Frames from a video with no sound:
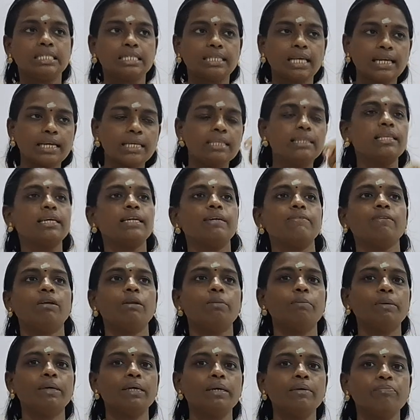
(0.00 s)
Second thing will
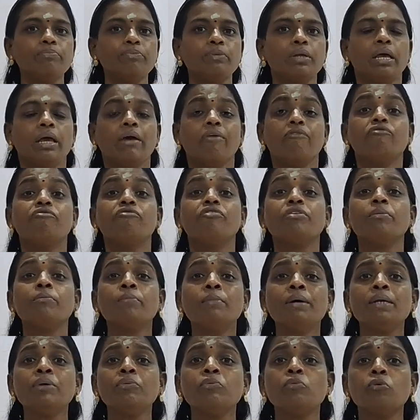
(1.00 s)
be,
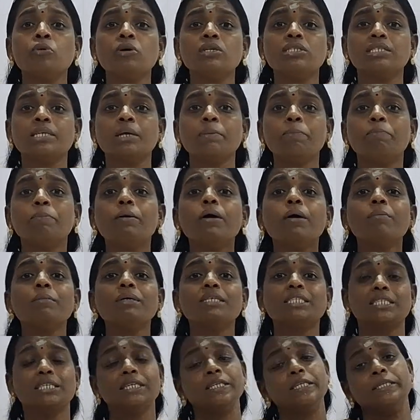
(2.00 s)
women wasn't
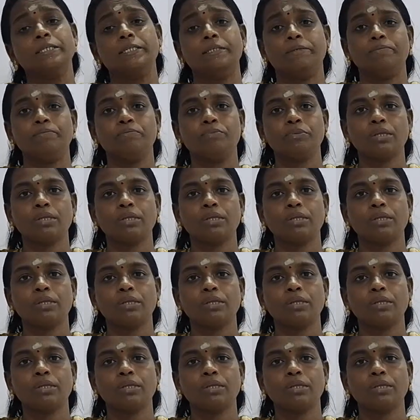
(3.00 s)
permitted